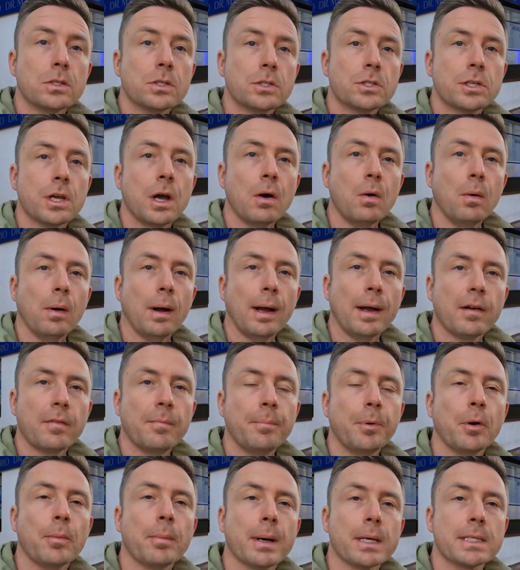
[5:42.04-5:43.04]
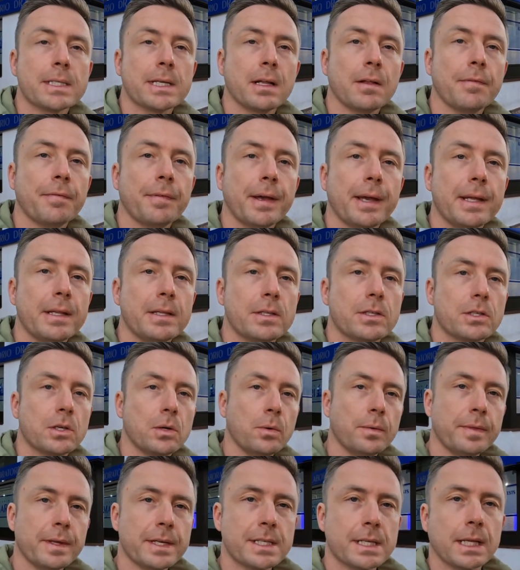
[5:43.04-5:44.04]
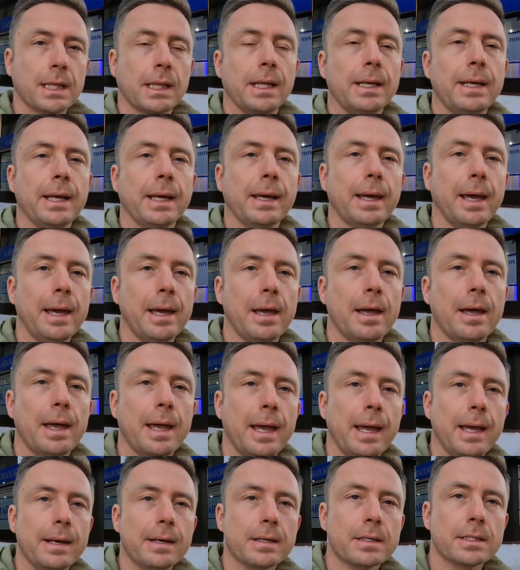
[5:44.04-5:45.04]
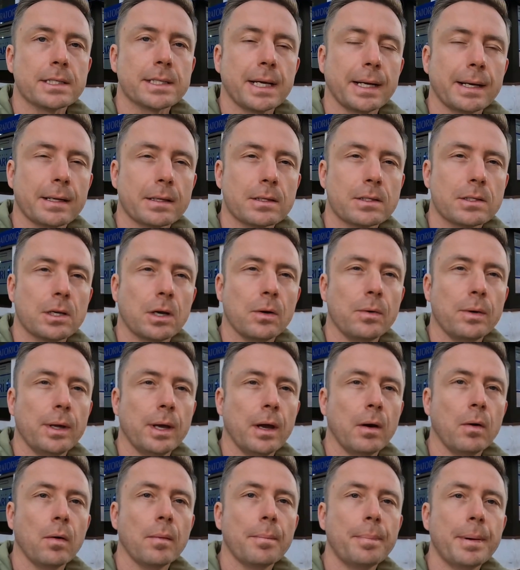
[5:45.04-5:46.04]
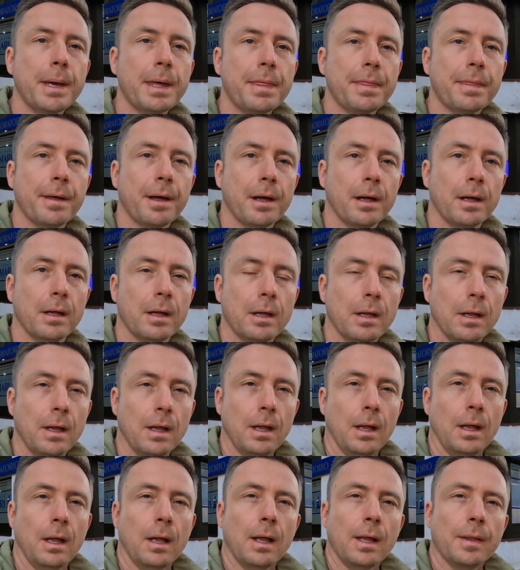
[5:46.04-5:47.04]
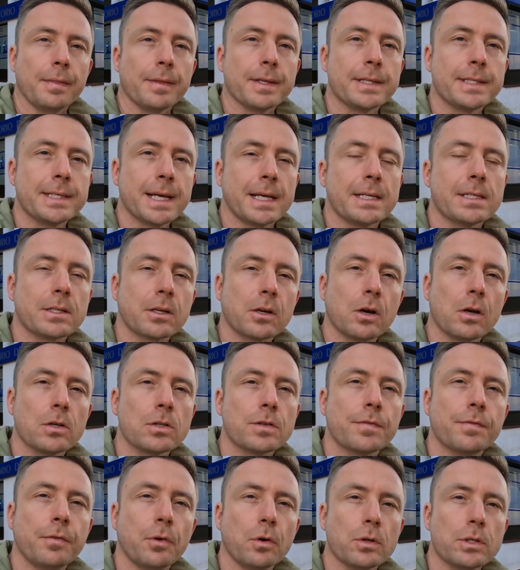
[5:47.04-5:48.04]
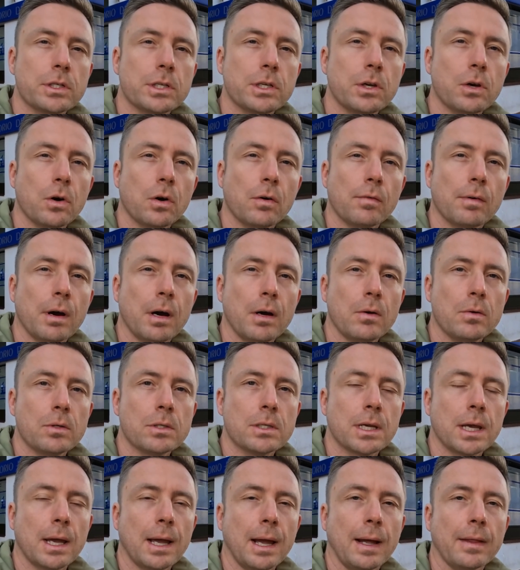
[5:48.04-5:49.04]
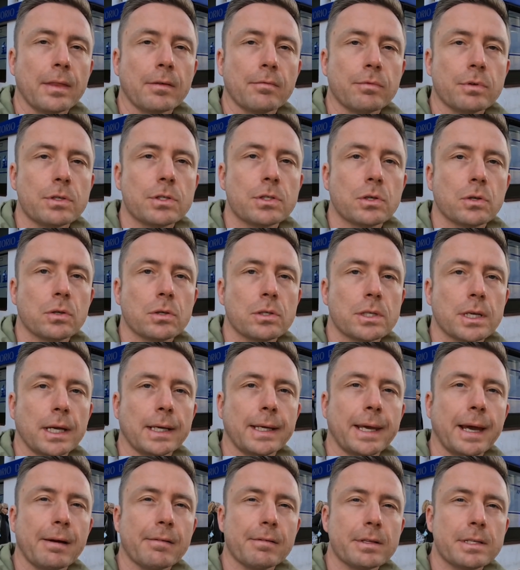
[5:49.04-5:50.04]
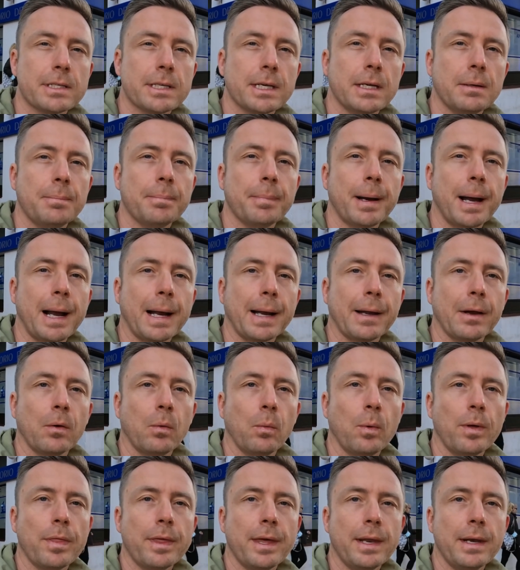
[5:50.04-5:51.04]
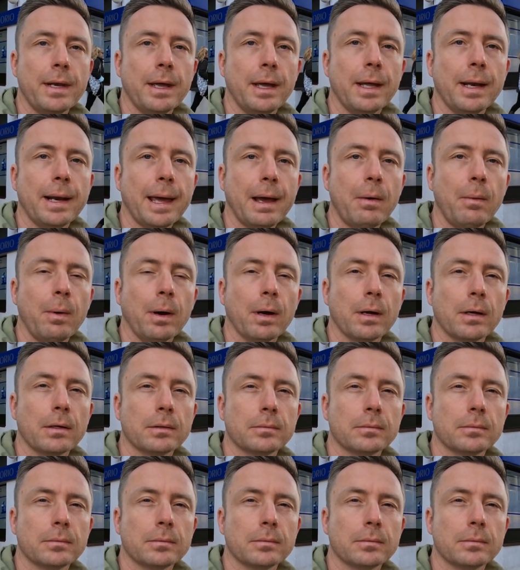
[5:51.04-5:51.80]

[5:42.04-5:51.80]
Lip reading: So I've booked myself into this clinic here in San Antonio, Ibiza. The test cost €40 and the results are guaranteed back within an hour.